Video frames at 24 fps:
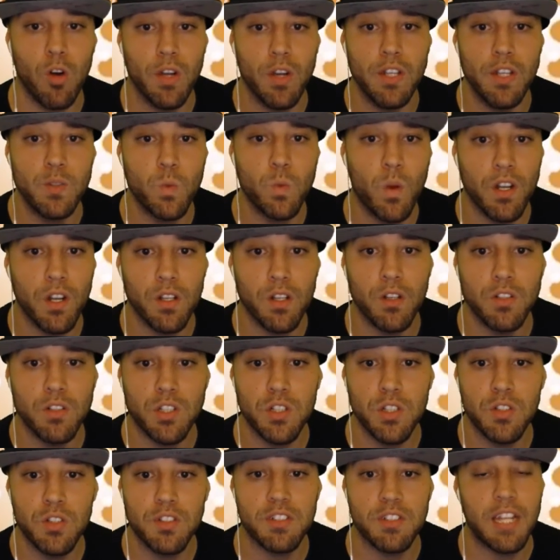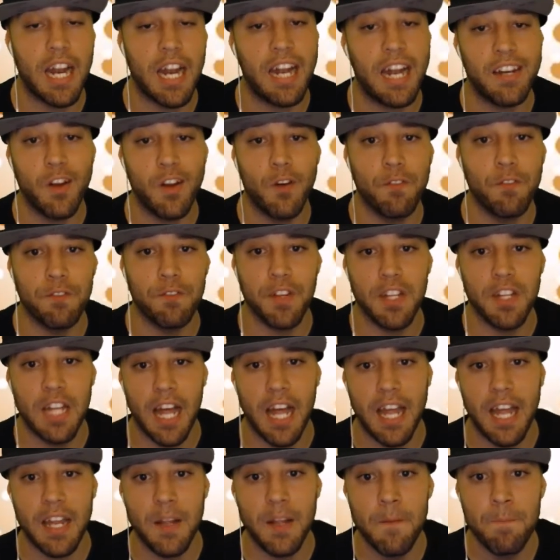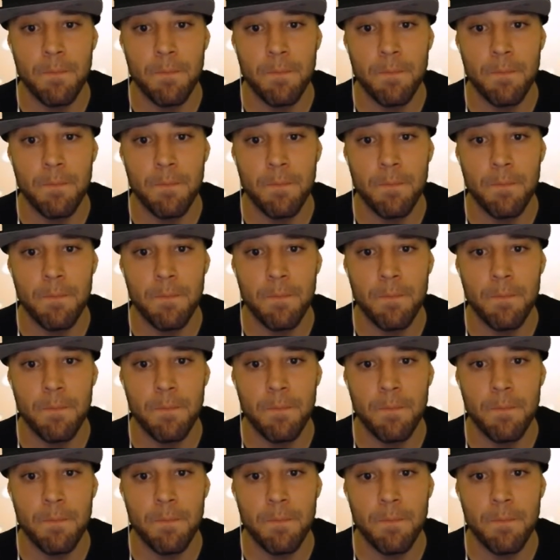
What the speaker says: He's one of those units that I don't feel like,